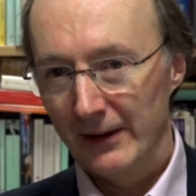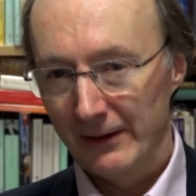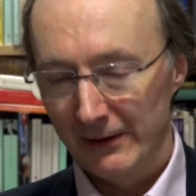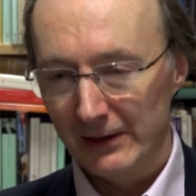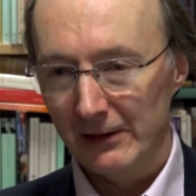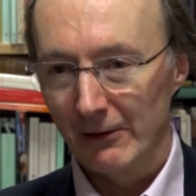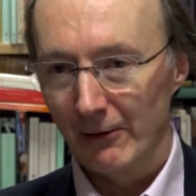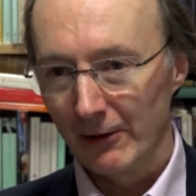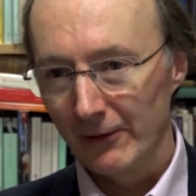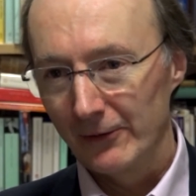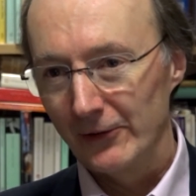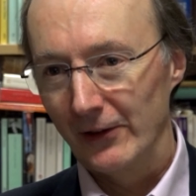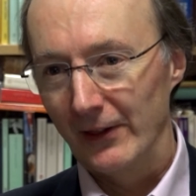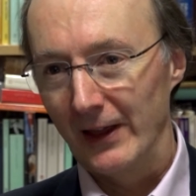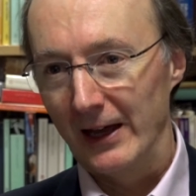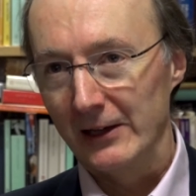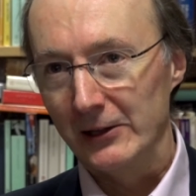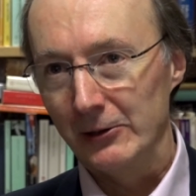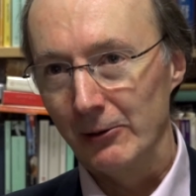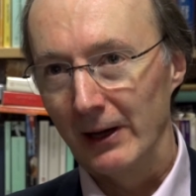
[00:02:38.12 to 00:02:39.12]
And the year after
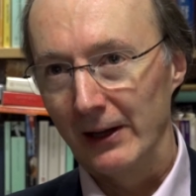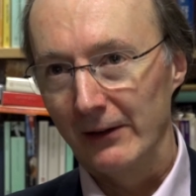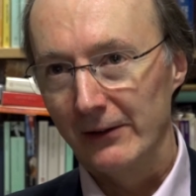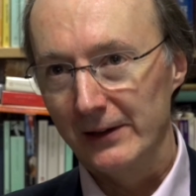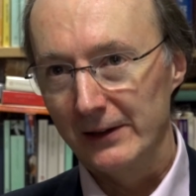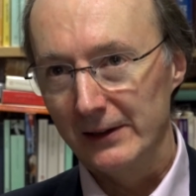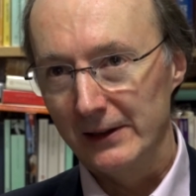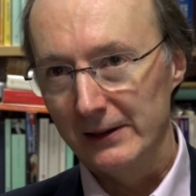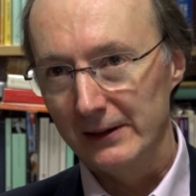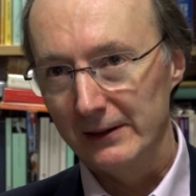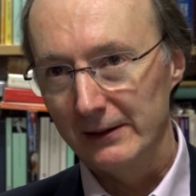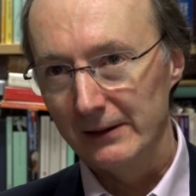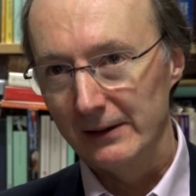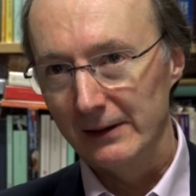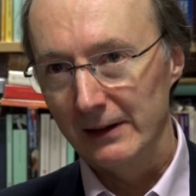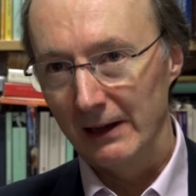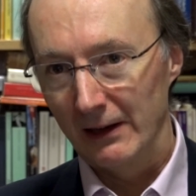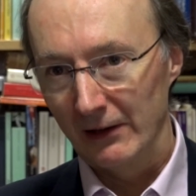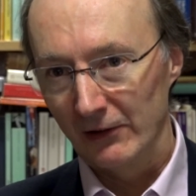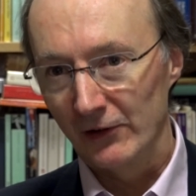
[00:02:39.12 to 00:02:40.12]
that you had the
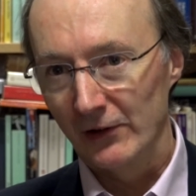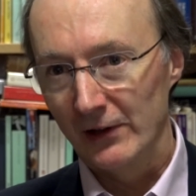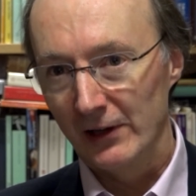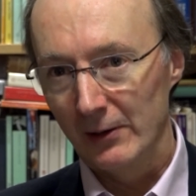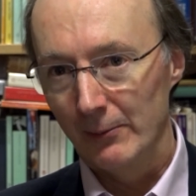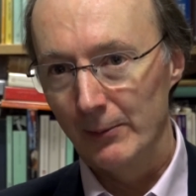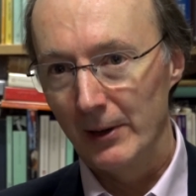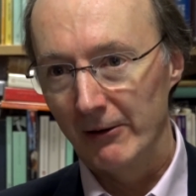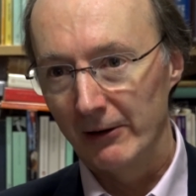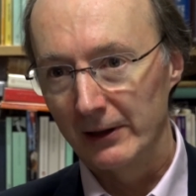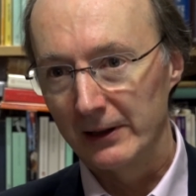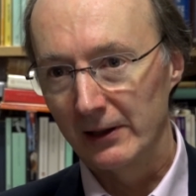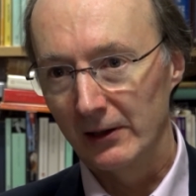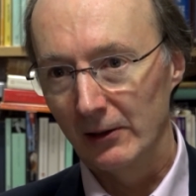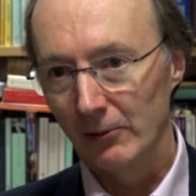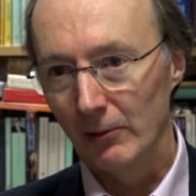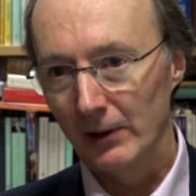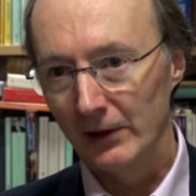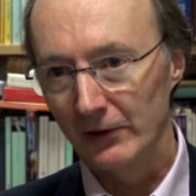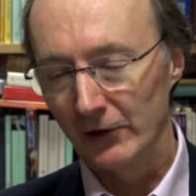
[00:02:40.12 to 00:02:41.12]
election in
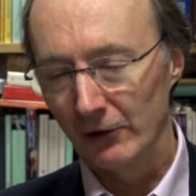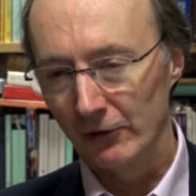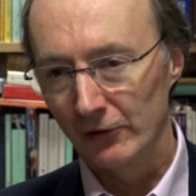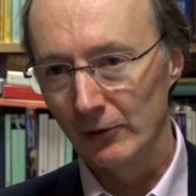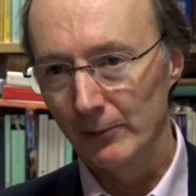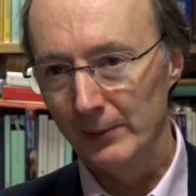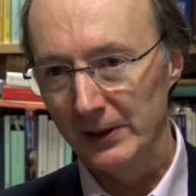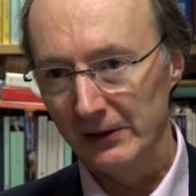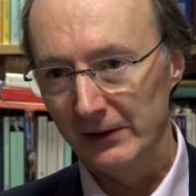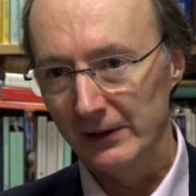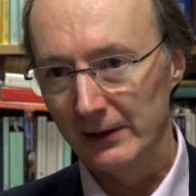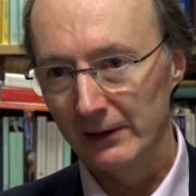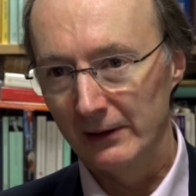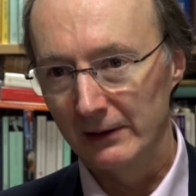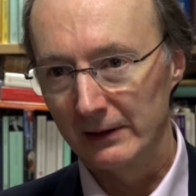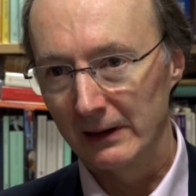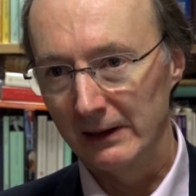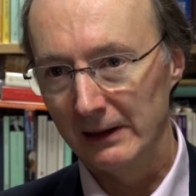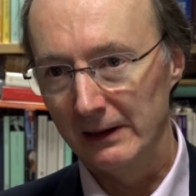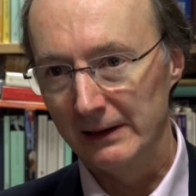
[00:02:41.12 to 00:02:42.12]
America where social media
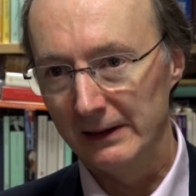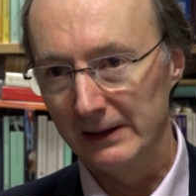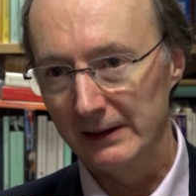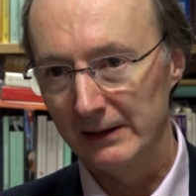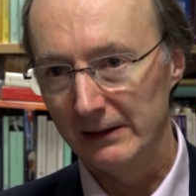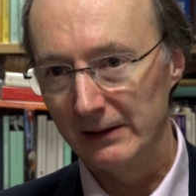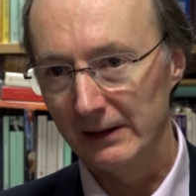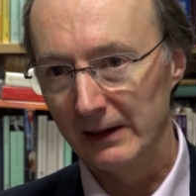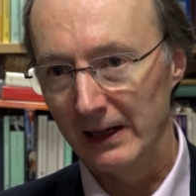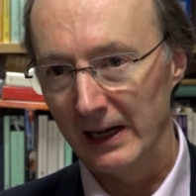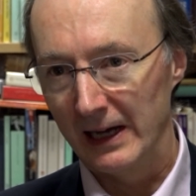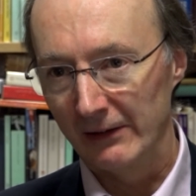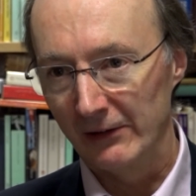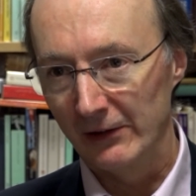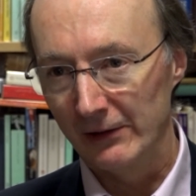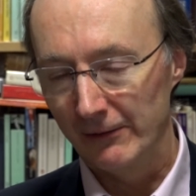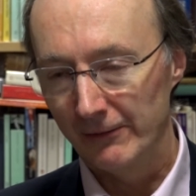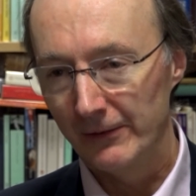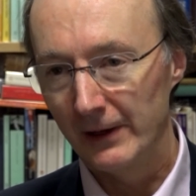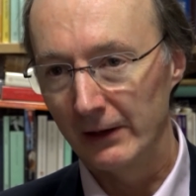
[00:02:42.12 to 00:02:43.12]
had clearly had
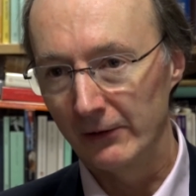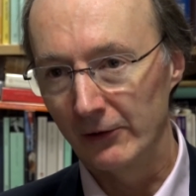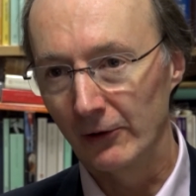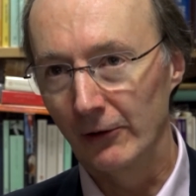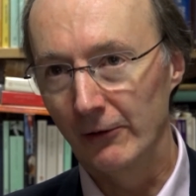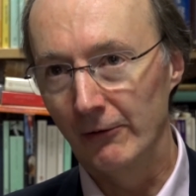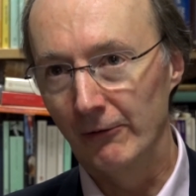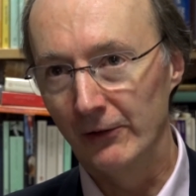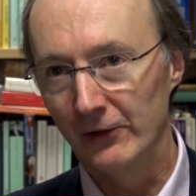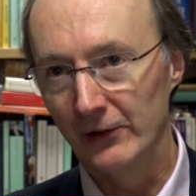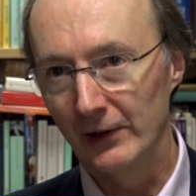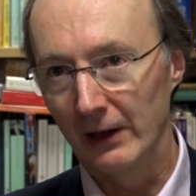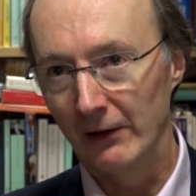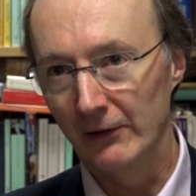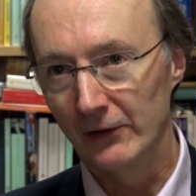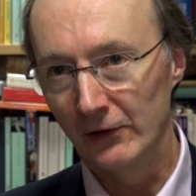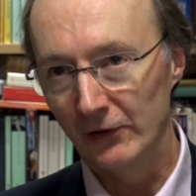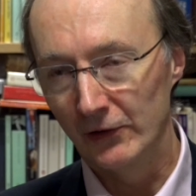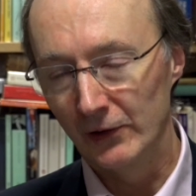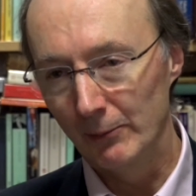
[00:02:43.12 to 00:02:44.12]
an effect on the
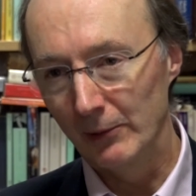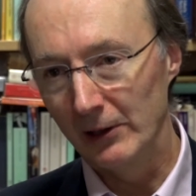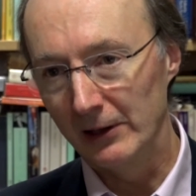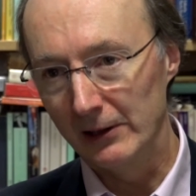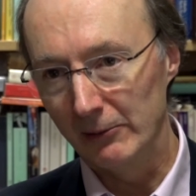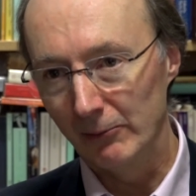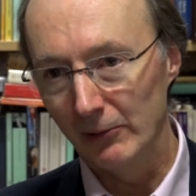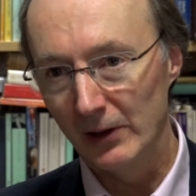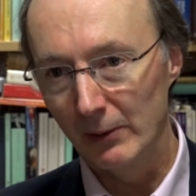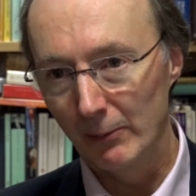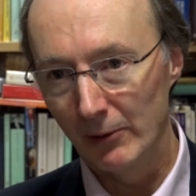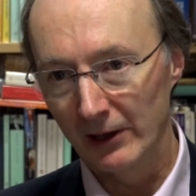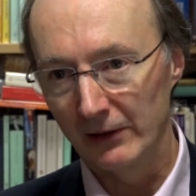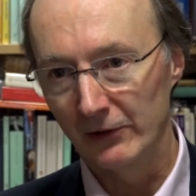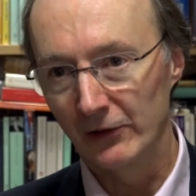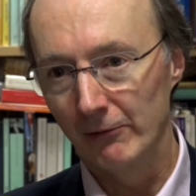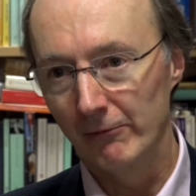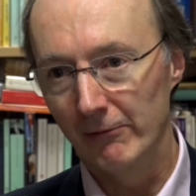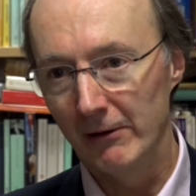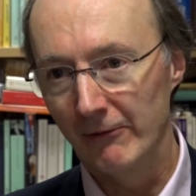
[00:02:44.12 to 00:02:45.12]
result, and similarly with the
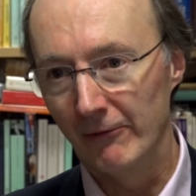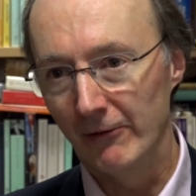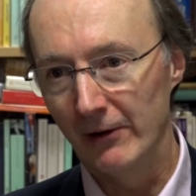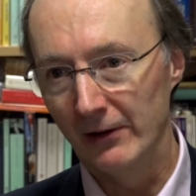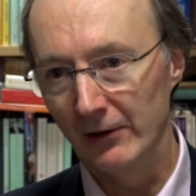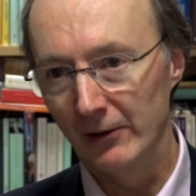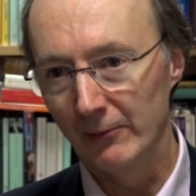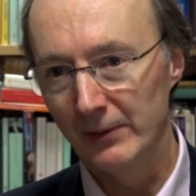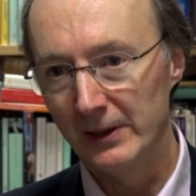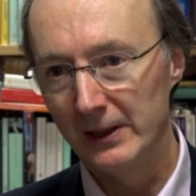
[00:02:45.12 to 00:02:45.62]
Brexit referendum